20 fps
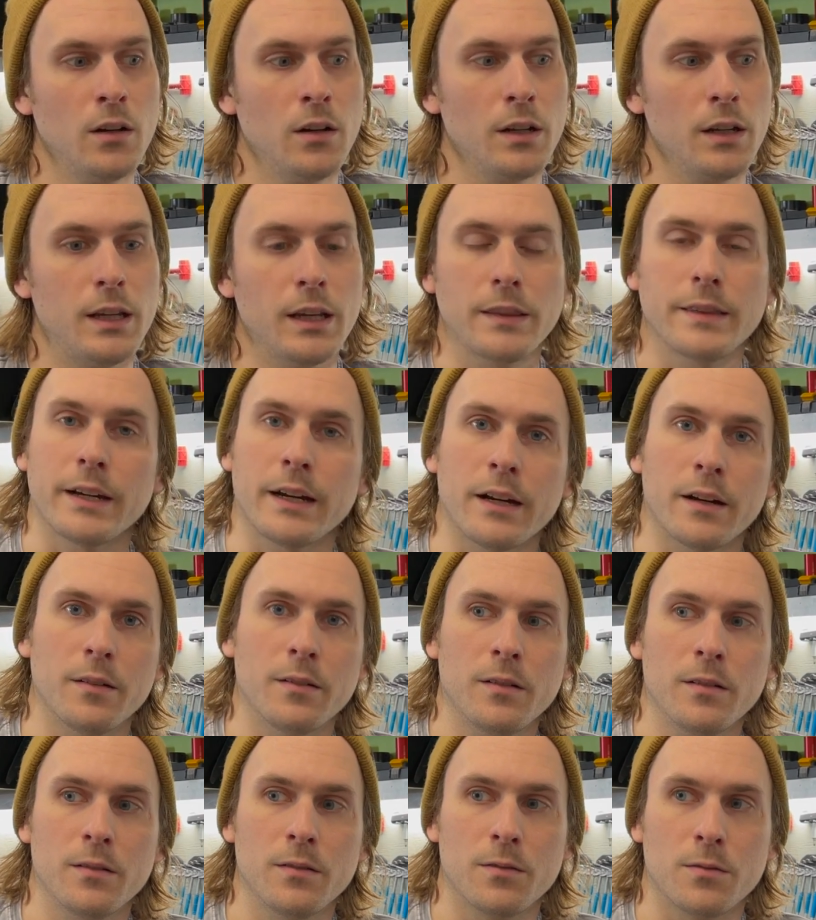get
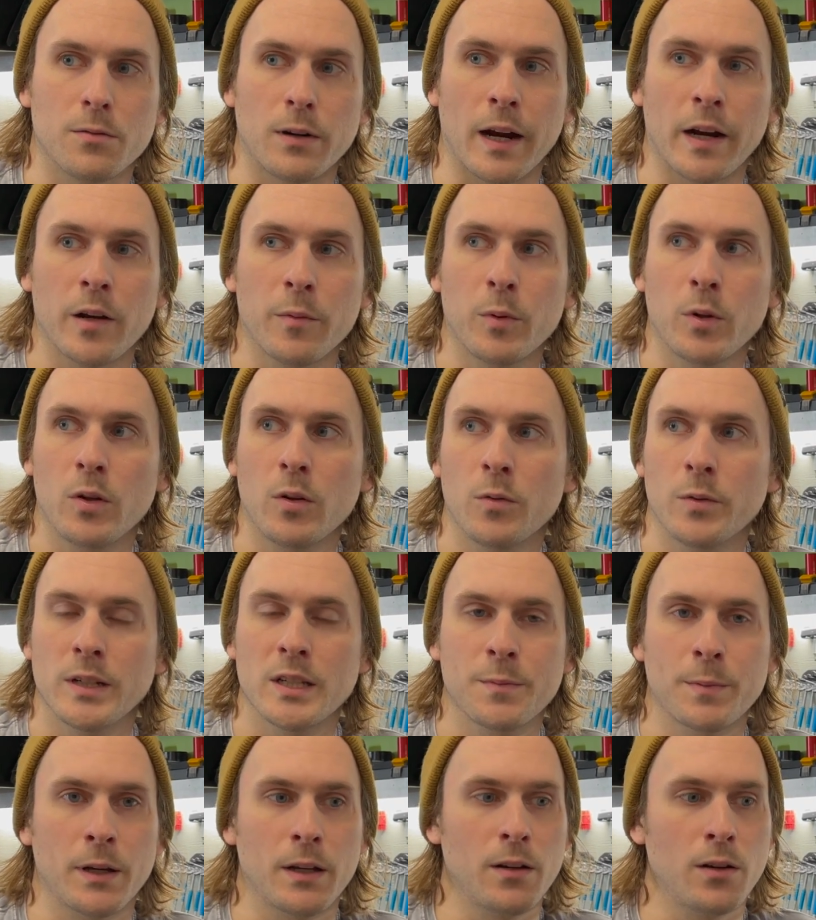that rideable. We
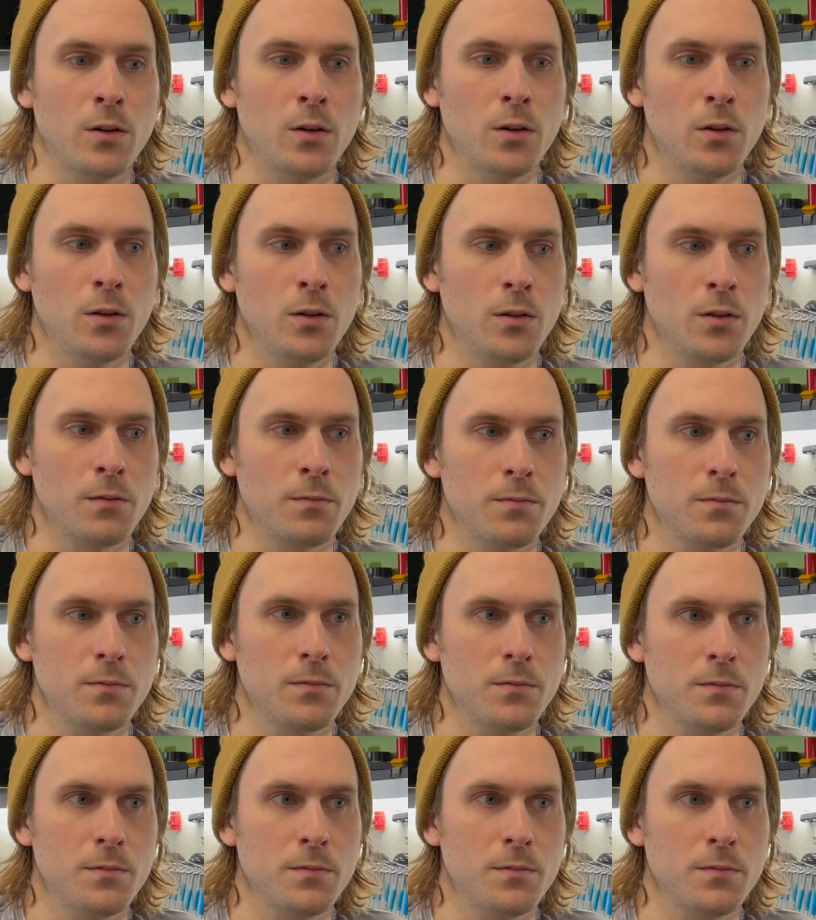spent a whole,